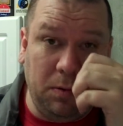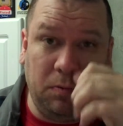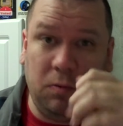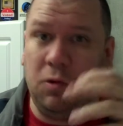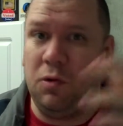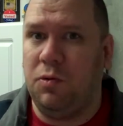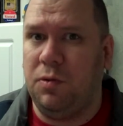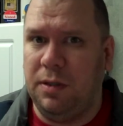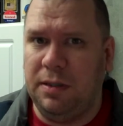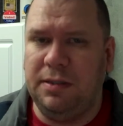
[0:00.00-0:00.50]
Of
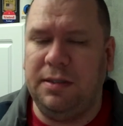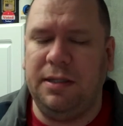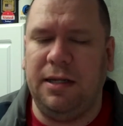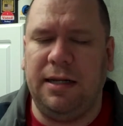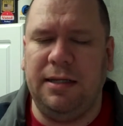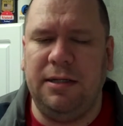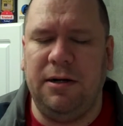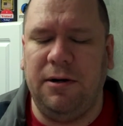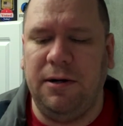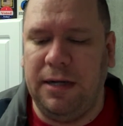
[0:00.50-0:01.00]
course it's still
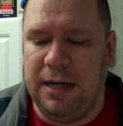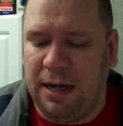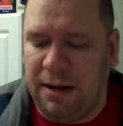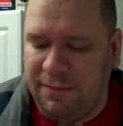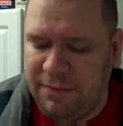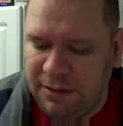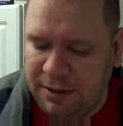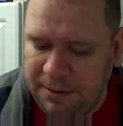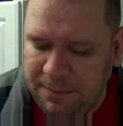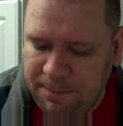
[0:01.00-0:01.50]
out there today,
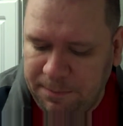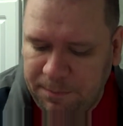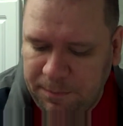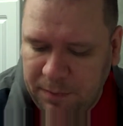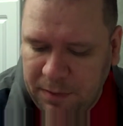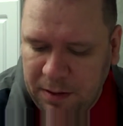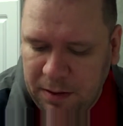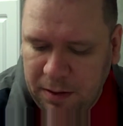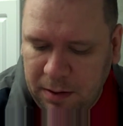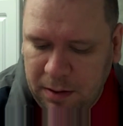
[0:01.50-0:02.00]
obviously.
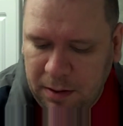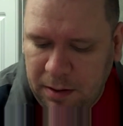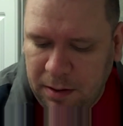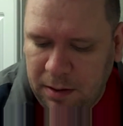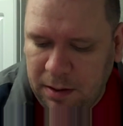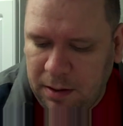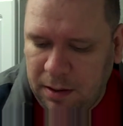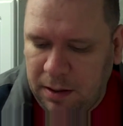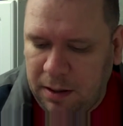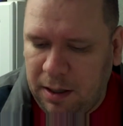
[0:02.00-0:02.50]

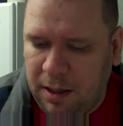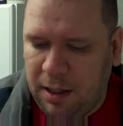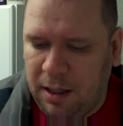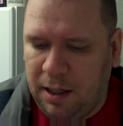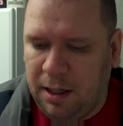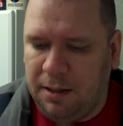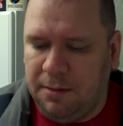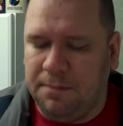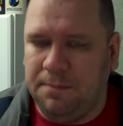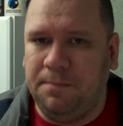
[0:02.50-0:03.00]

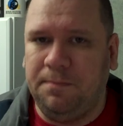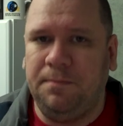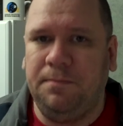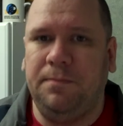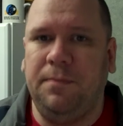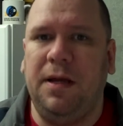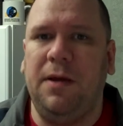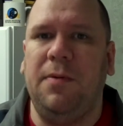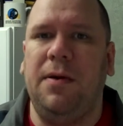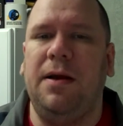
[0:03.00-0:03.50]
But
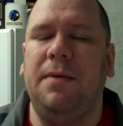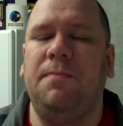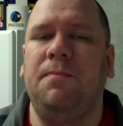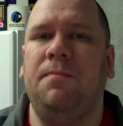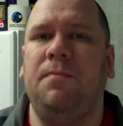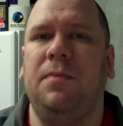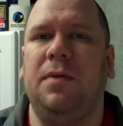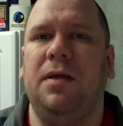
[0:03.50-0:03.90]
anyway,